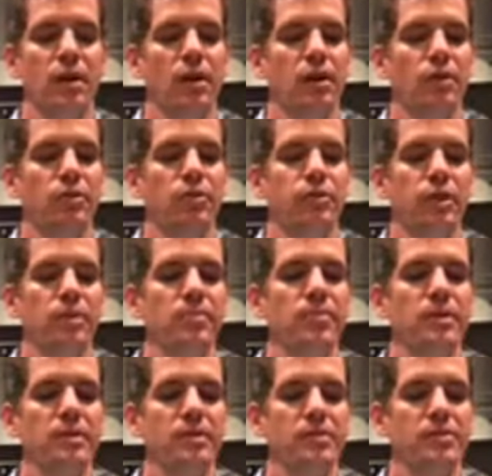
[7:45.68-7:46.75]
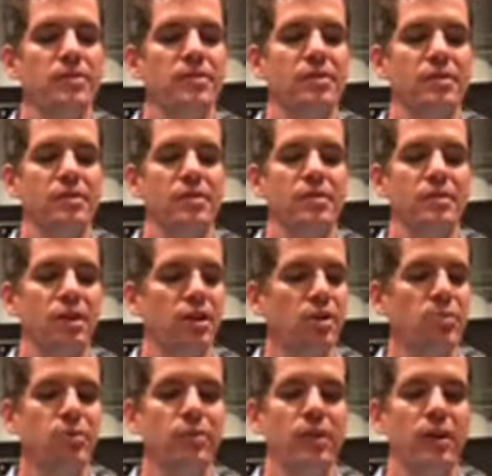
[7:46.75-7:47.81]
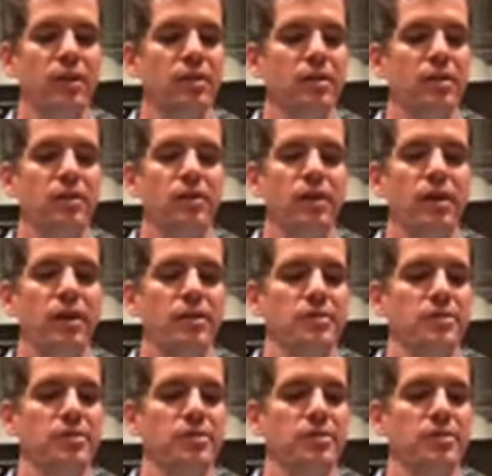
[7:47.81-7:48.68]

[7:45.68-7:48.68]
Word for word: from this terrible thing called lust,